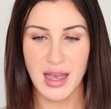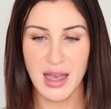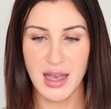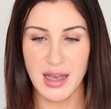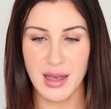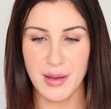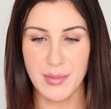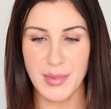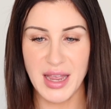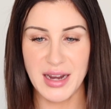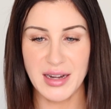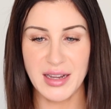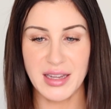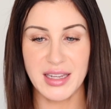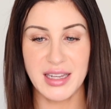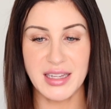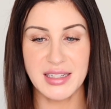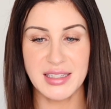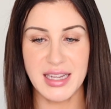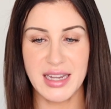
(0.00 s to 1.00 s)
And it
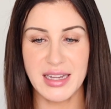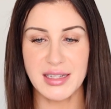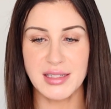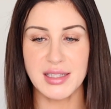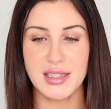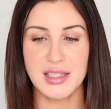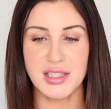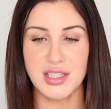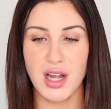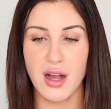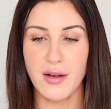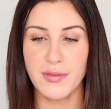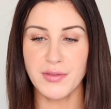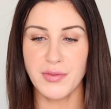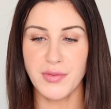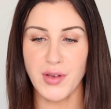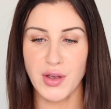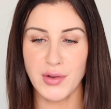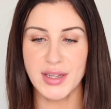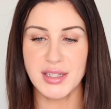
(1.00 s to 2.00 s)
contains a
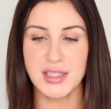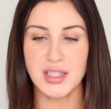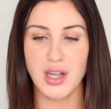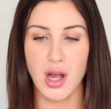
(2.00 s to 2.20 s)
soft focus